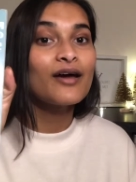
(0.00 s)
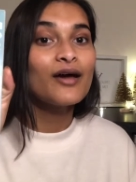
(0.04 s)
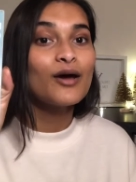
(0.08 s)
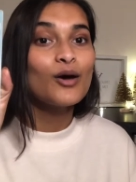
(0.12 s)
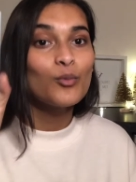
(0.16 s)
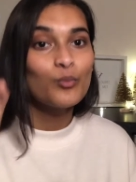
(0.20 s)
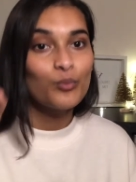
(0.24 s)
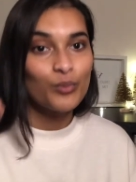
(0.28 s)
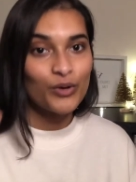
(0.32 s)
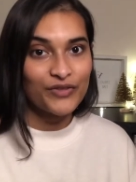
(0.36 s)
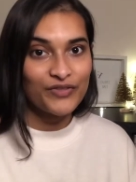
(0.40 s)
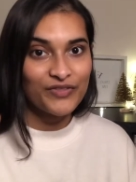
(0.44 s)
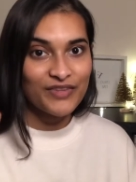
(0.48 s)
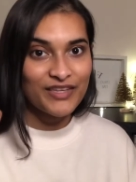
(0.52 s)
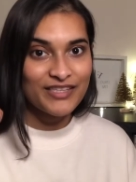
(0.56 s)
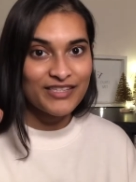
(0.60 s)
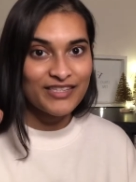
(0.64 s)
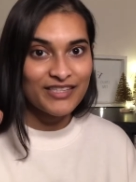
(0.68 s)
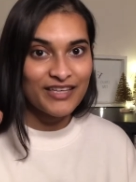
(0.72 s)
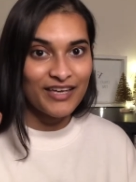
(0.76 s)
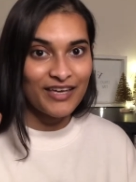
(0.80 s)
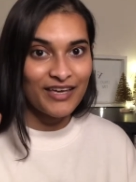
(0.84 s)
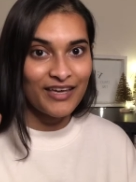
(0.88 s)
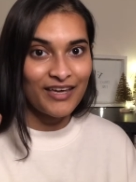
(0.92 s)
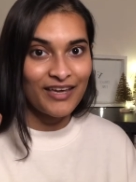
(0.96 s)
put this
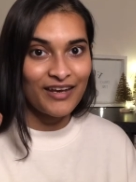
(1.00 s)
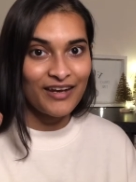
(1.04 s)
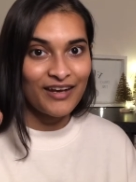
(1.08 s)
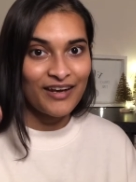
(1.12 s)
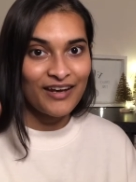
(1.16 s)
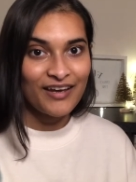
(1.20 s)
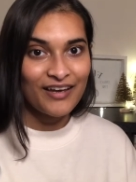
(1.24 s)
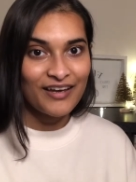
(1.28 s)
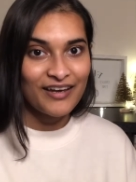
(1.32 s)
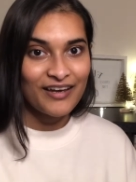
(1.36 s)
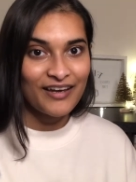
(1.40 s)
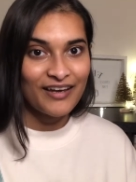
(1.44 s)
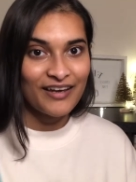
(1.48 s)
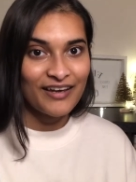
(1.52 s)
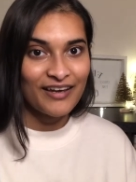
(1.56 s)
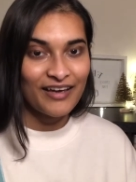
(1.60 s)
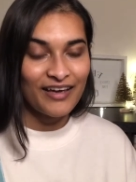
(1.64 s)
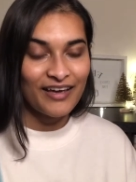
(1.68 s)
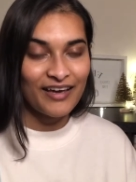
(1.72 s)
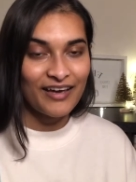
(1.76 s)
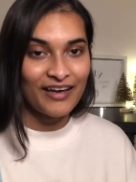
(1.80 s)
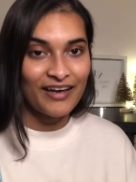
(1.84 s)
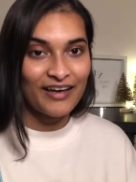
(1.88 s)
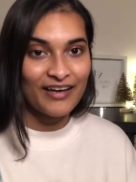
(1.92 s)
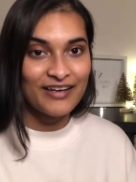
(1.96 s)
in
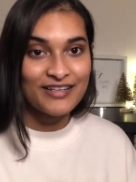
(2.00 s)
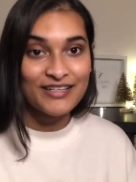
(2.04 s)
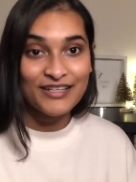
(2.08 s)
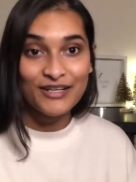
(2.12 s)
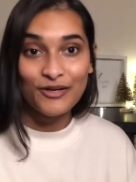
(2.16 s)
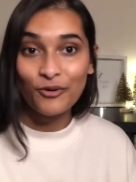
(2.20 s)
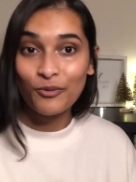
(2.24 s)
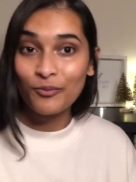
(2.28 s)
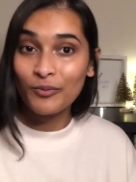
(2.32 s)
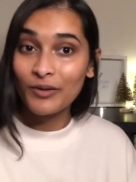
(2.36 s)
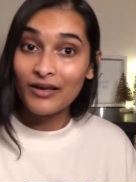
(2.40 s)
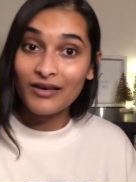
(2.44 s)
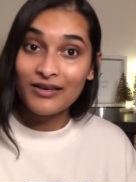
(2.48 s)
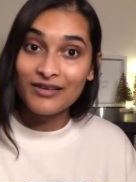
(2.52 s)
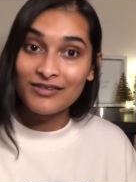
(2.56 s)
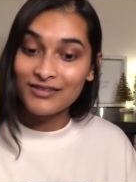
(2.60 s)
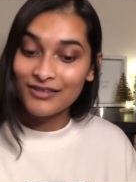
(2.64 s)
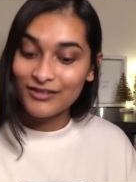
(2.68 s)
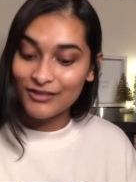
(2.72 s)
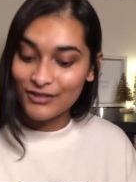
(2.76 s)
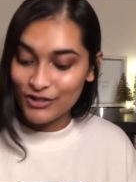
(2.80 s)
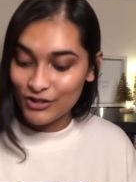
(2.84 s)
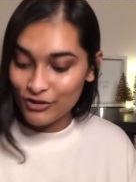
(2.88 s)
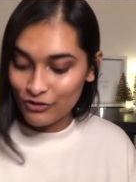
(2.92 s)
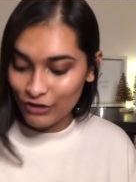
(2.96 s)
and it will be easy
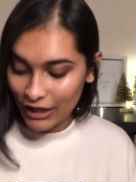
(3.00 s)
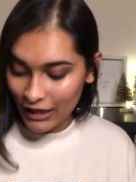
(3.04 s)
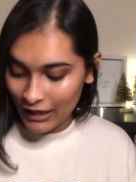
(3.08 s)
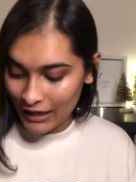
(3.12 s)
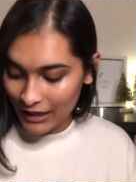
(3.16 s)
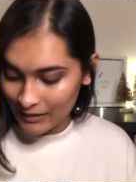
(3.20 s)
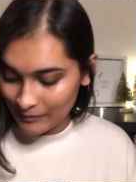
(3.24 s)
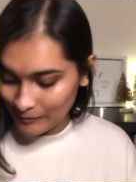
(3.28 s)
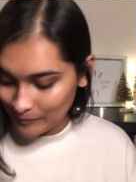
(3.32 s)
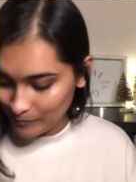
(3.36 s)
to drink it.